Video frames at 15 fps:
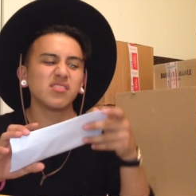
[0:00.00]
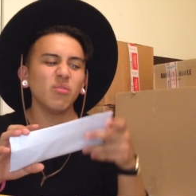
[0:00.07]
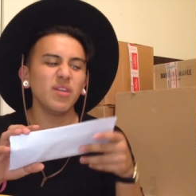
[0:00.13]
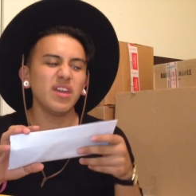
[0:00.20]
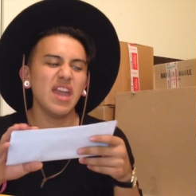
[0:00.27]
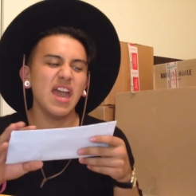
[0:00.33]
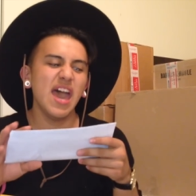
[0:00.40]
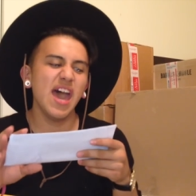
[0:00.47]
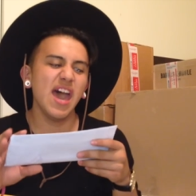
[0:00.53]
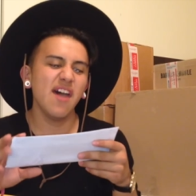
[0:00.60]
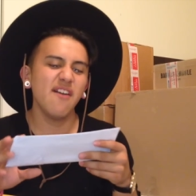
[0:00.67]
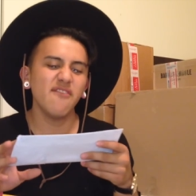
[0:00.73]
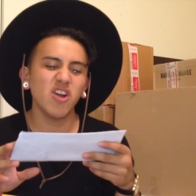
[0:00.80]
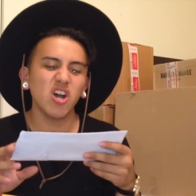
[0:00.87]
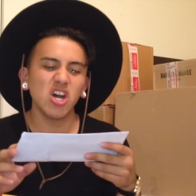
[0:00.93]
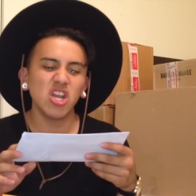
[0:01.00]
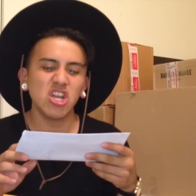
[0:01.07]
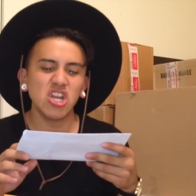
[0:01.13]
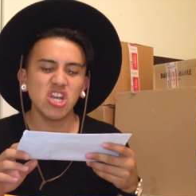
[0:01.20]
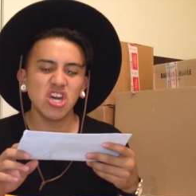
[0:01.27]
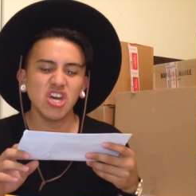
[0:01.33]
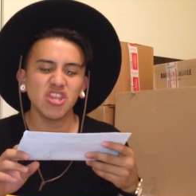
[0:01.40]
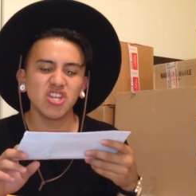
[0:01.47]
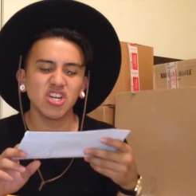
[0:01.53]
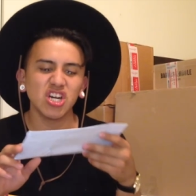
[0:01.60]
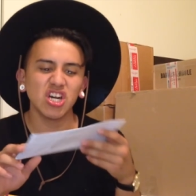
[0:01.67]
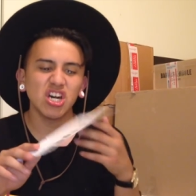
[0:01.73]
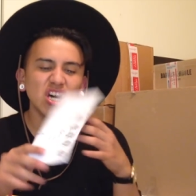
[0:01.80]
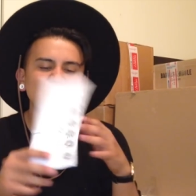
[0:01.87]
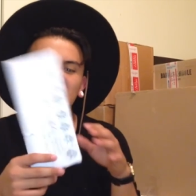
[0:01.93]
so we have
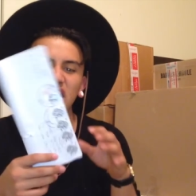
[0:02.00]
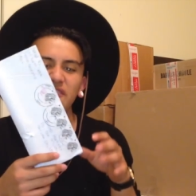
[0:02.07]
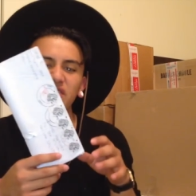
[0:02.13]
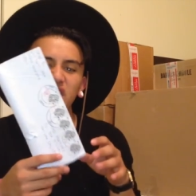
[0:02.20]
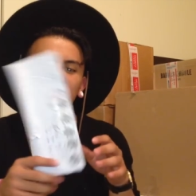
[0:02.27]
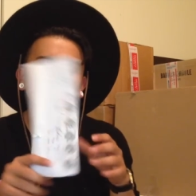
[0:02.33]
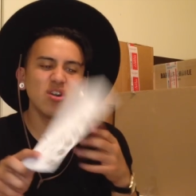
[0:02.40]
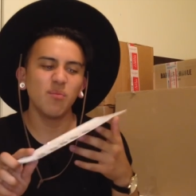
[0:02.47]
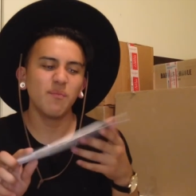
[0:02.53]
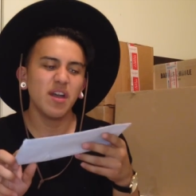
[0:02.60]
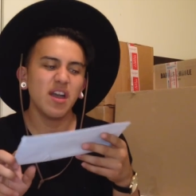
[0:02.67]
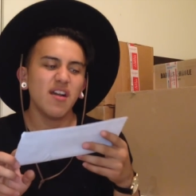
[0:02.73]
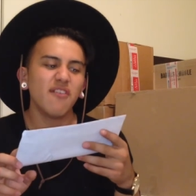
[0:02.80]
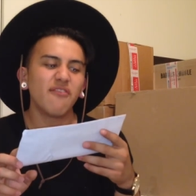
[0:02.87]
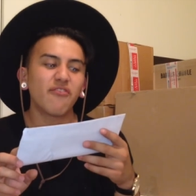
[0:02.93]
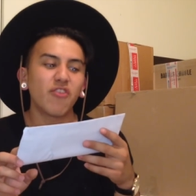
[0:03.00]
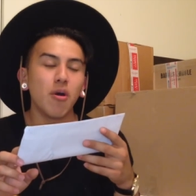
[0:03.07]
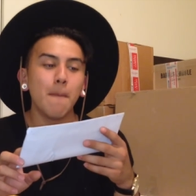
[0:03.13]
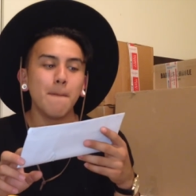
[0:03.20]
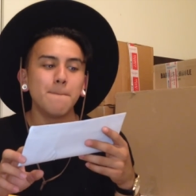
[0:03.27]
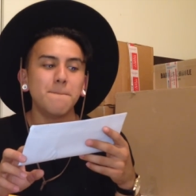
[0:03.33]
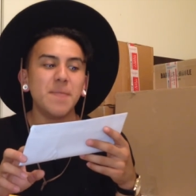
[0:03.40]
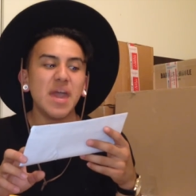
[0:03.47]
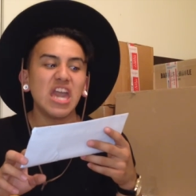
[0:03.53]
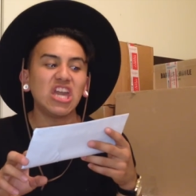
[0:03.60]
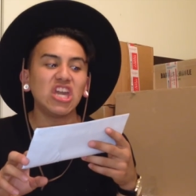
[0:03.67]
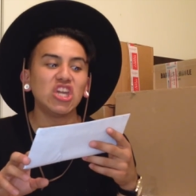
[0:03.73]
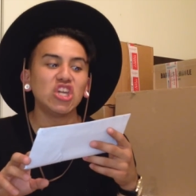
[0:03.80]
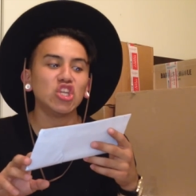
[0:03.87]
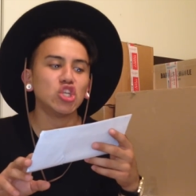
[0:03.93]
another envelope from
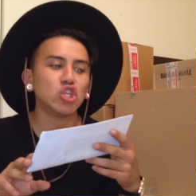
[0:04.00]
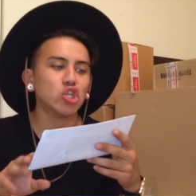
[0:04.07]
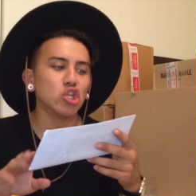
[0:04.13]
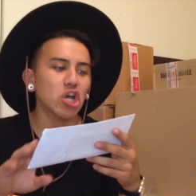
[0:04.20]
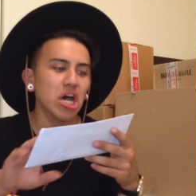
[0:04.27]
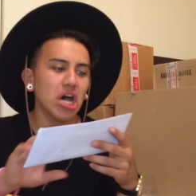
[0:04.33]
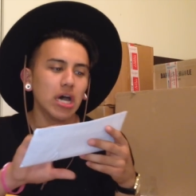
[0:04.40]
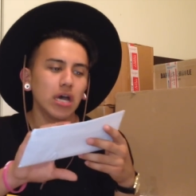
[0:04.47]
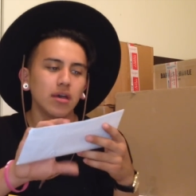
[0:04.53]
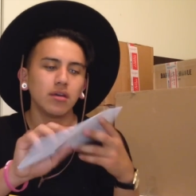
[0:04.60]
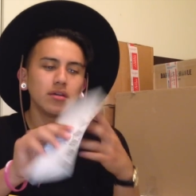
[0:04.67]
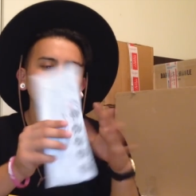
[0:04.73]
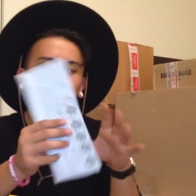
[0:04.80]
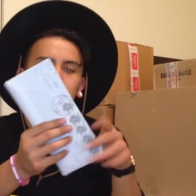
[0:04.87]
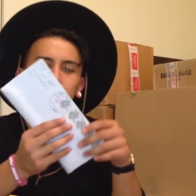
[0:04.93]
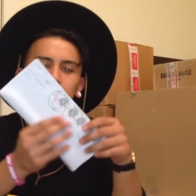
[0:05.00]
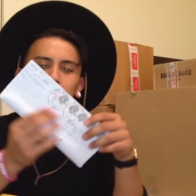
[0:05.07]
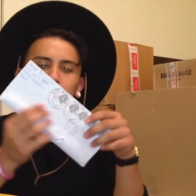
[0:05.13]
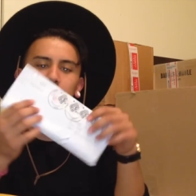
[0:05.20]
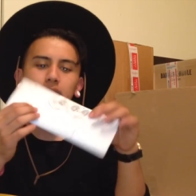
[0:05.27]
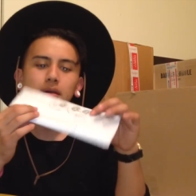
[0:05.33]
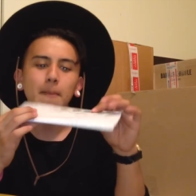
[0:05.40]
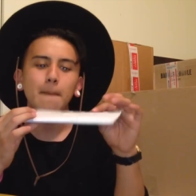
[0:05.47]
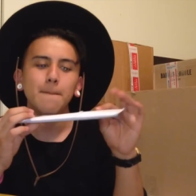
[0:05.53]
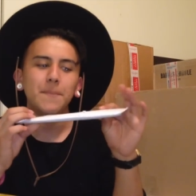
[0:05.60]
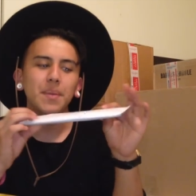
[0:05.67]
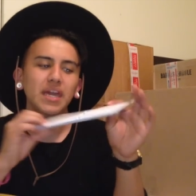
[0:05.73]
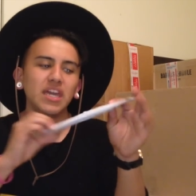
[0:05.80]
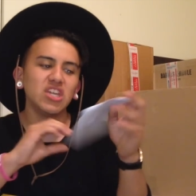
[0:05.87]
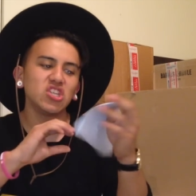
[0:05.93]
Beja.
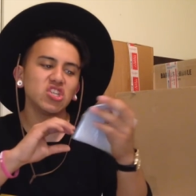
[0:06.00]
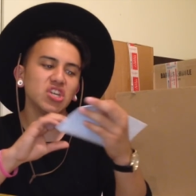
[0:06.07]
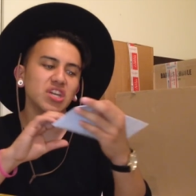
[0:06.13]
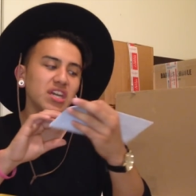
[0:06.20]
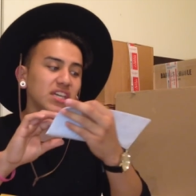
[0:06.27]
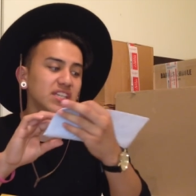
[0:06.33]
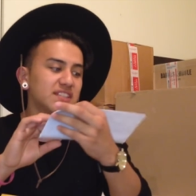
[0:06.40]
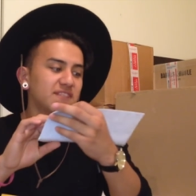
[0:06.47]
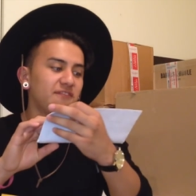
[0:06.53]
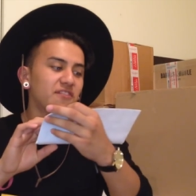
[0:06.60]
Beja is